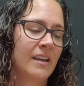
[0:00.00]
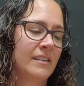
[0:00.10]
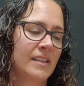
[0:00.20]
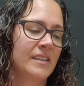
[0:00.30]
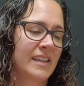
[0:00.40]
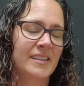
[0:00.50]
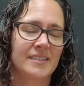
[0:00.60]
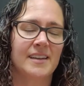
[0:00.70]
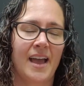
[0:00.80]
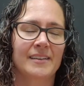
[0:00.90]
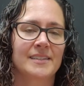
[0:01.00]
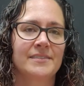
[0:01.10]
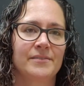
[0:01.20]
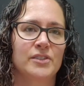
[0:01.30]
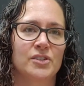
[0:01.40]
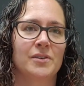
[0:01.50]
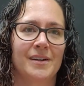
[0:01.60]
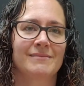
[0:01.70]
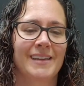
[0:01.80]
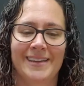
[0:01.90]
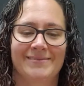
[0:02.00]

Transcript: The kid snacks, for sure. Yeah,